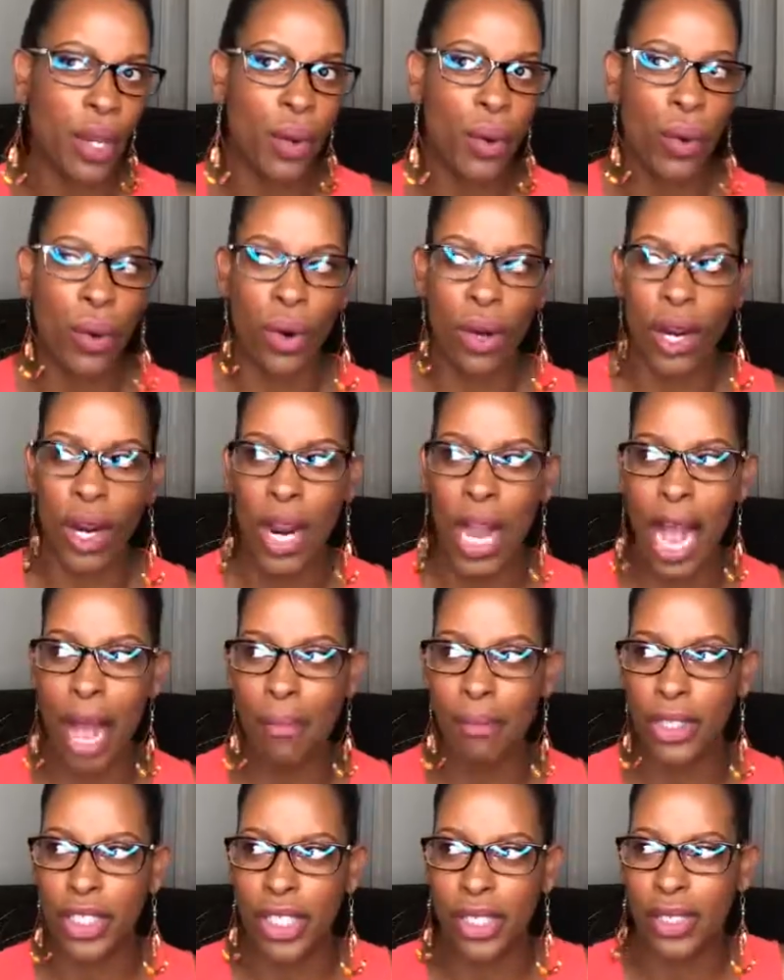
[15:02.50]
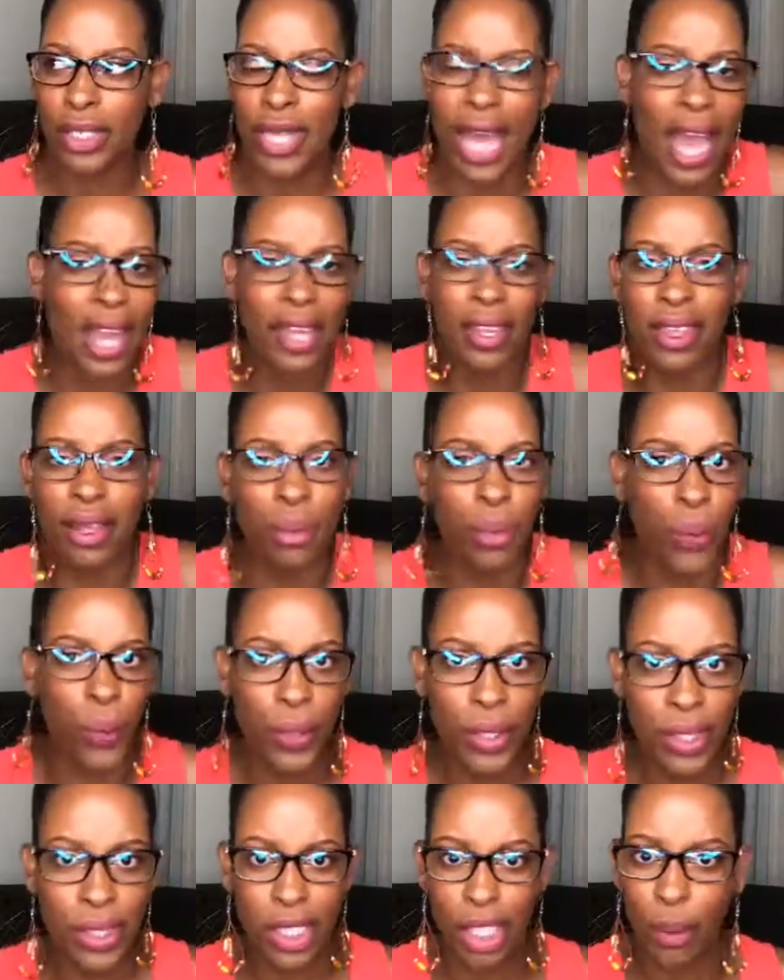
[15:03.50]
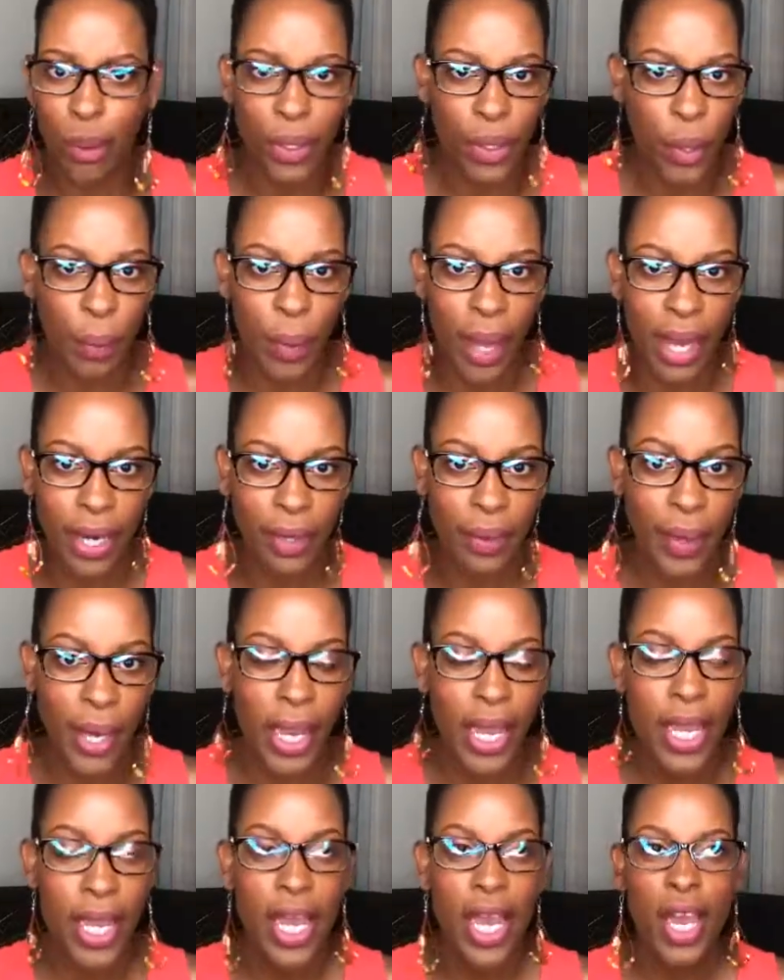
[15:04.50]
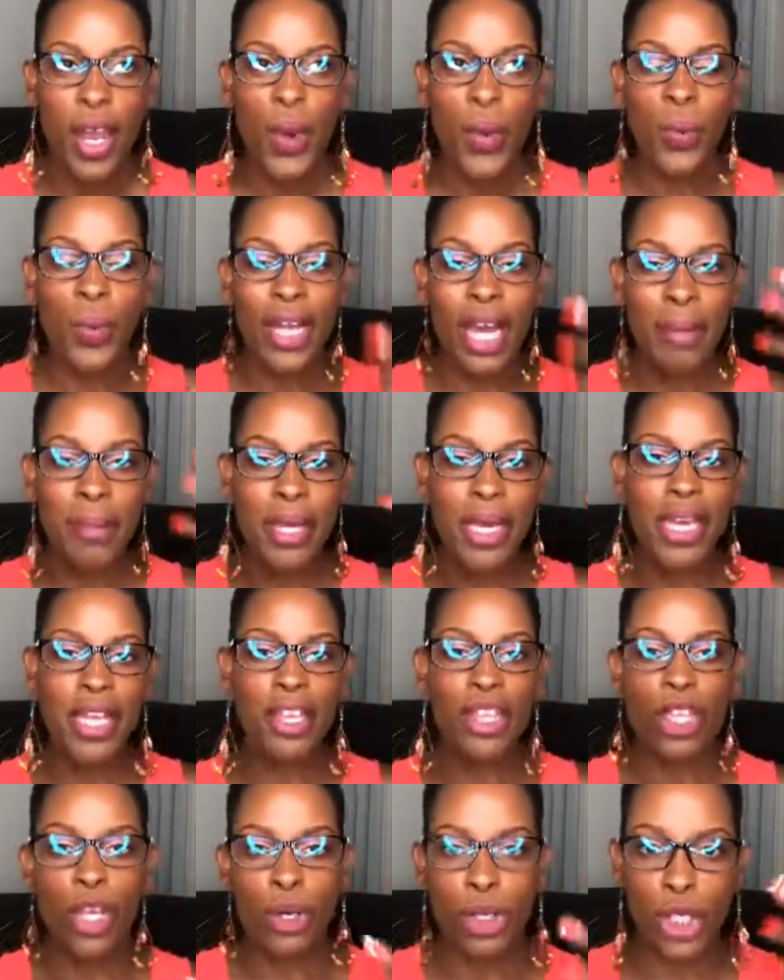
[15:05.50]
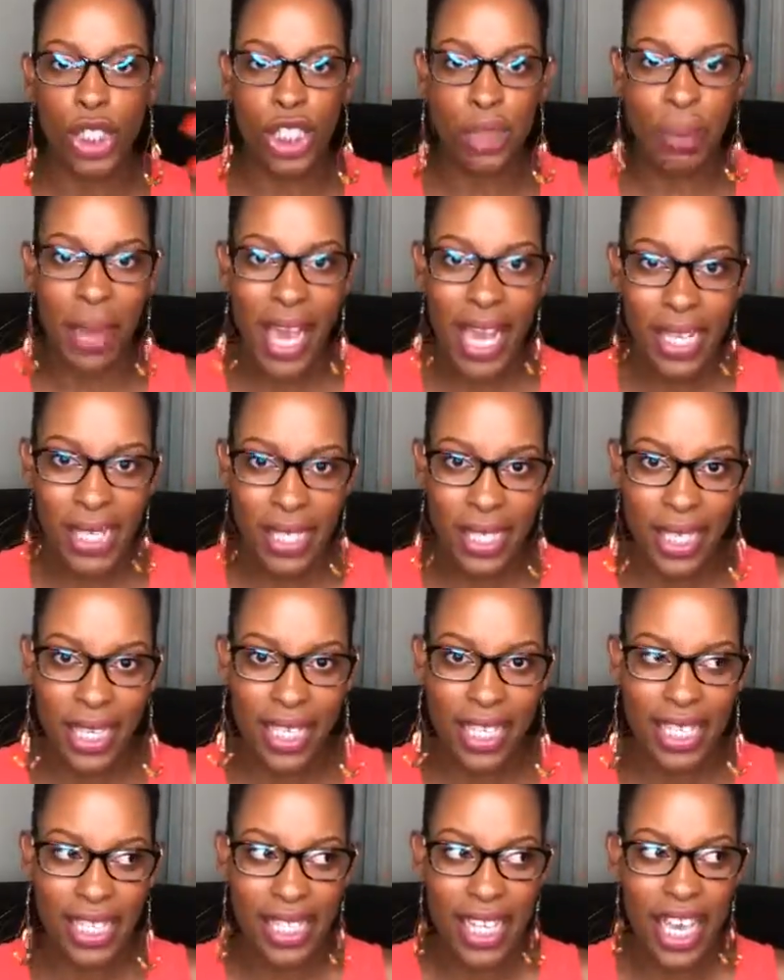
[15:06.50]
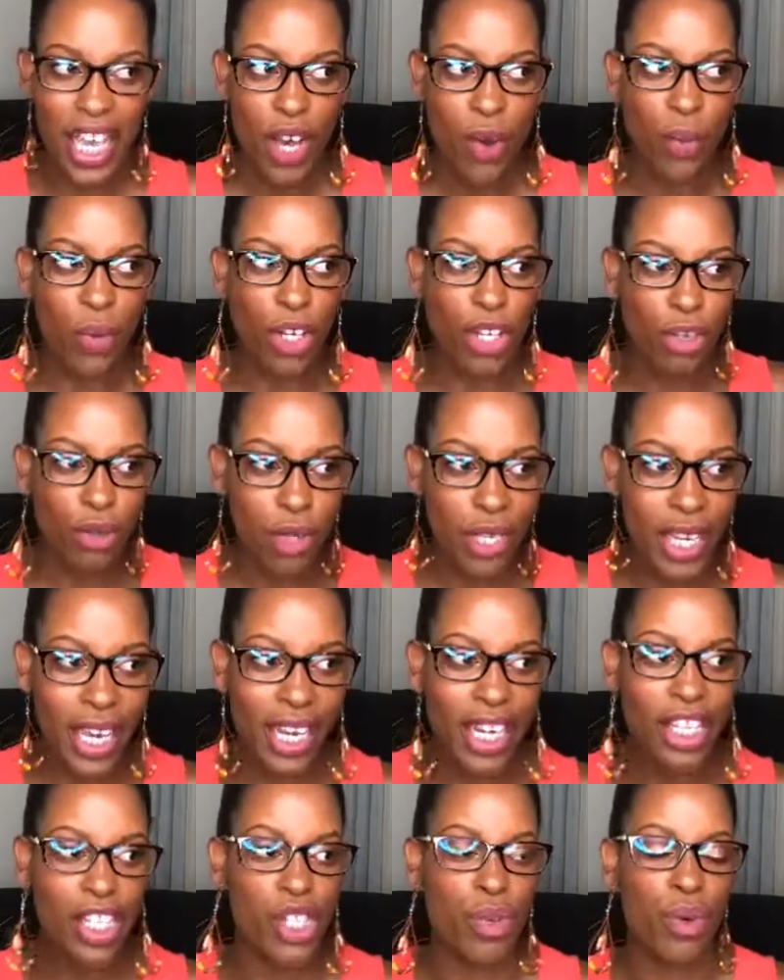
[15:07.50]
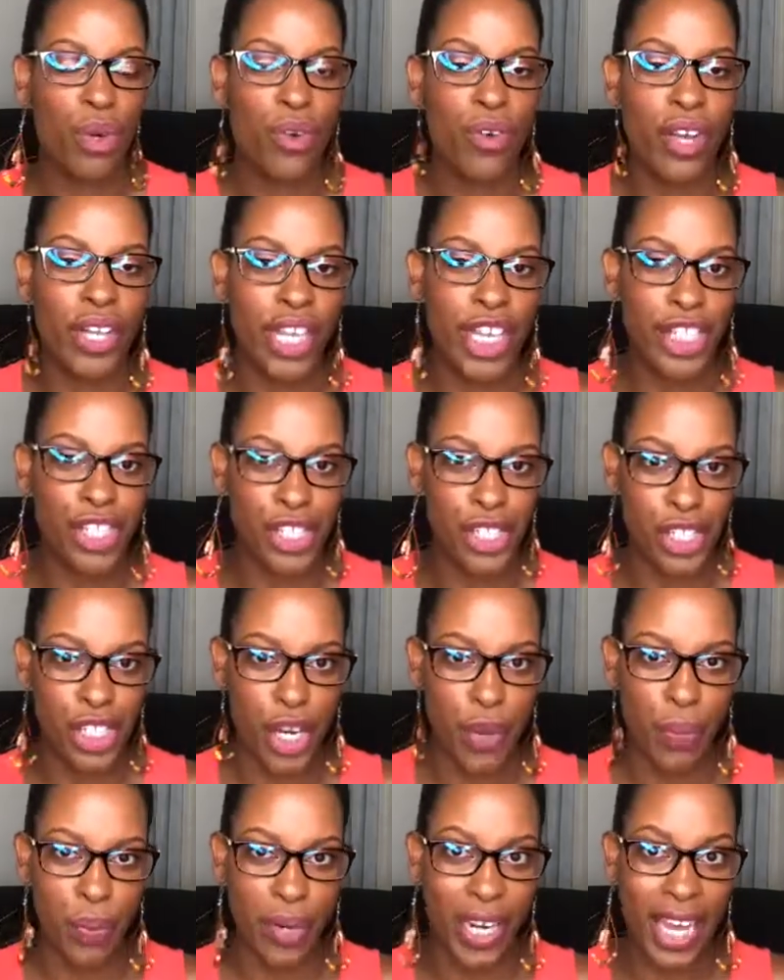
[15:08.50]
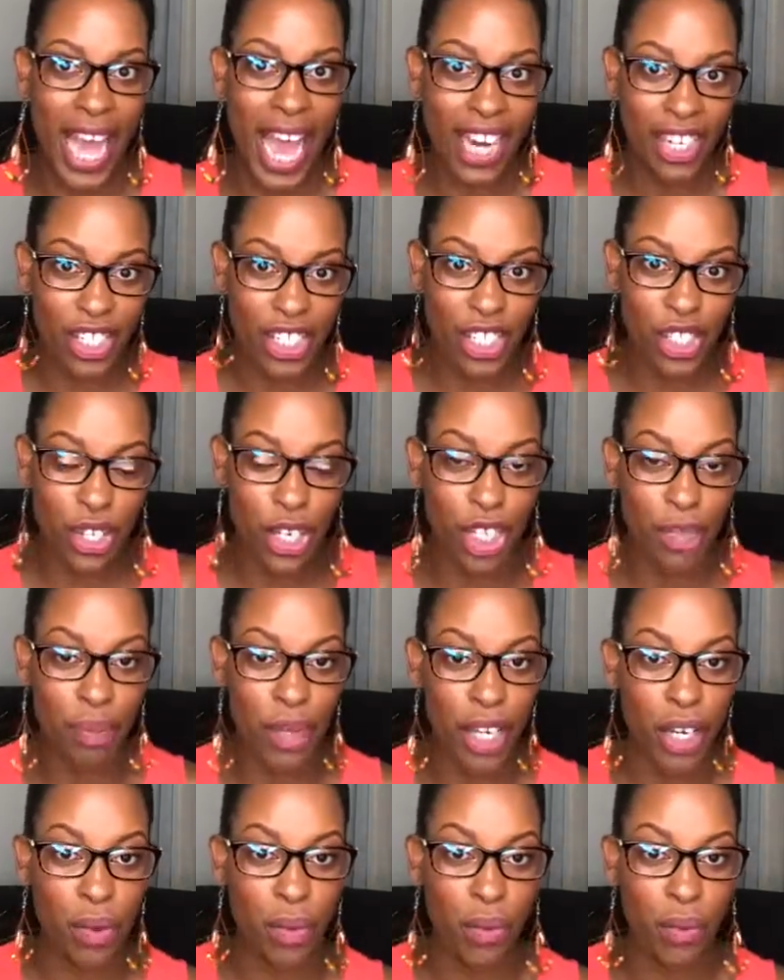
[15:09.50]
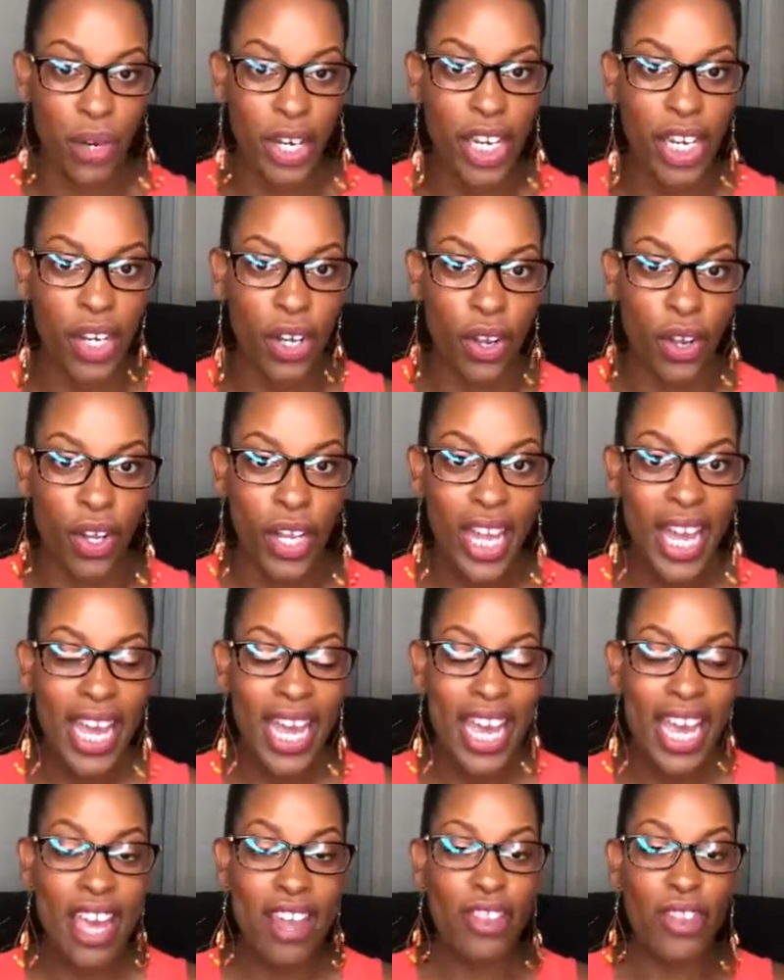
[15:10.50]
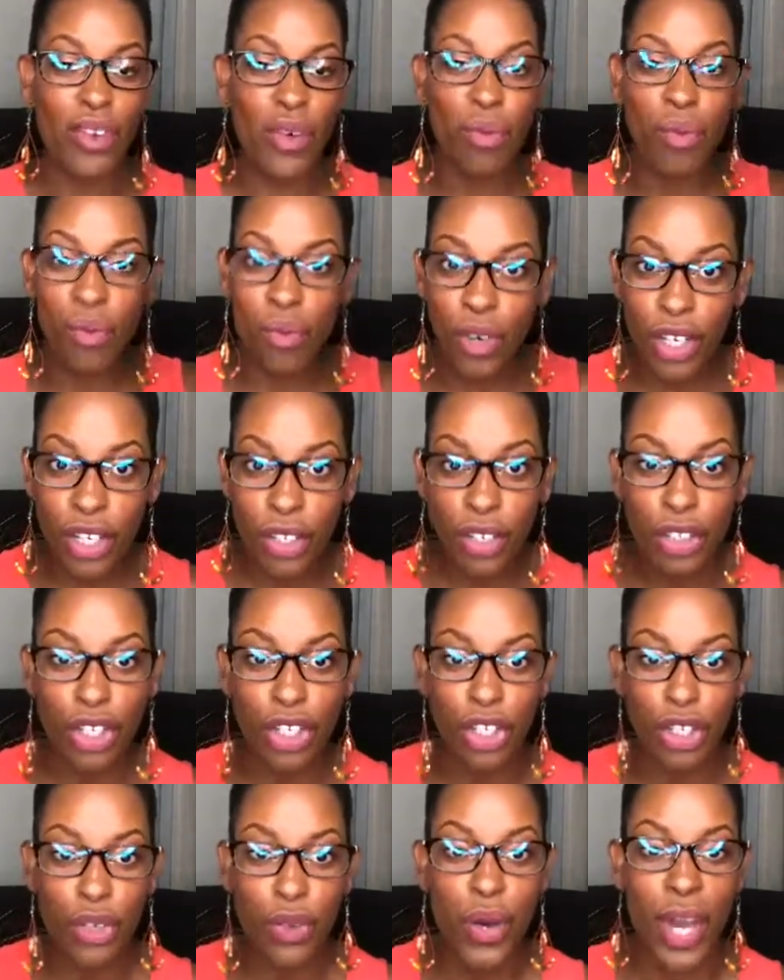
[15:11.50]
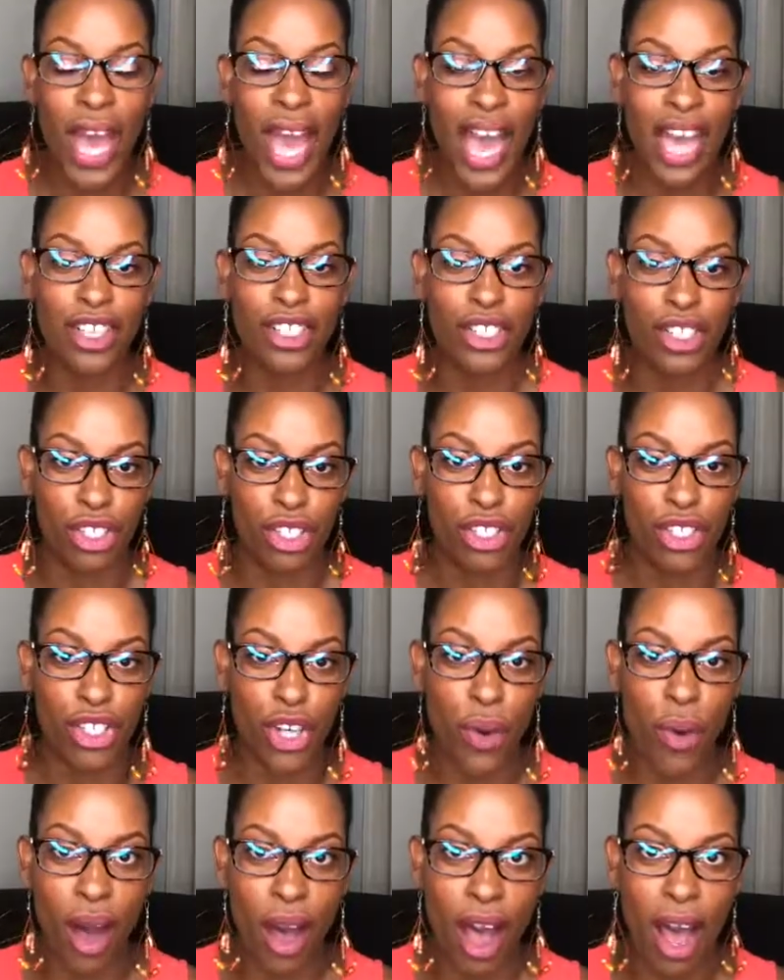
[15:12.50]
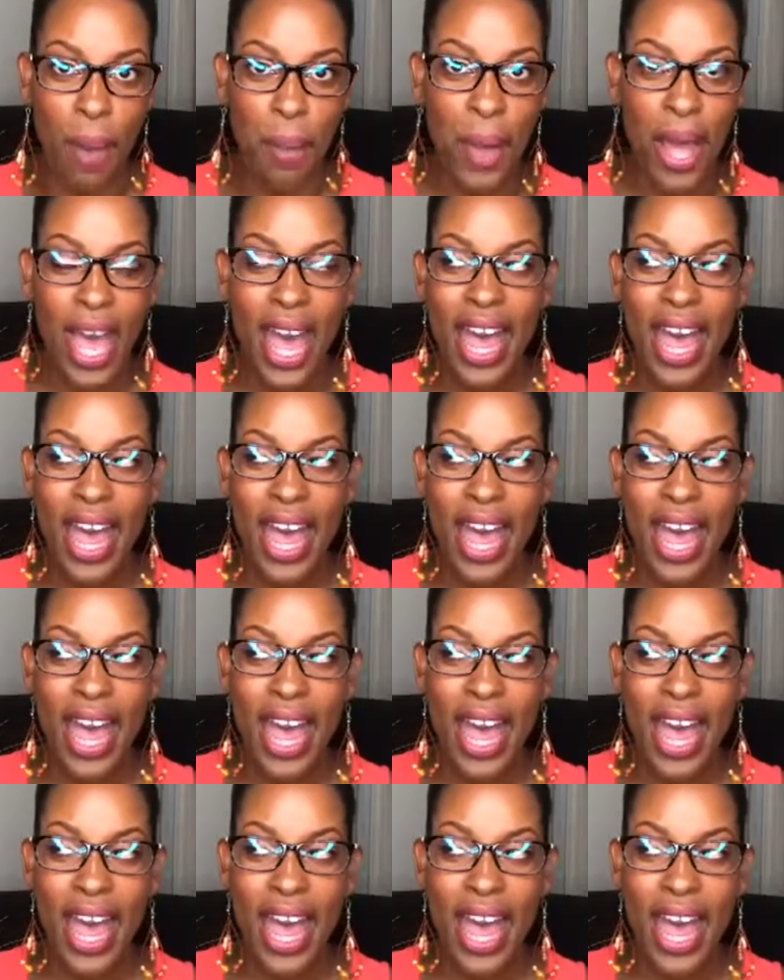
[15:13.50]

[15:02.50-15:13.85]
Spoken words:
or I'm just not in the mood to deal with nobody, right? When I'm in those spaces, when you get into a relationship, when it actually starts being real and the real you has to show up,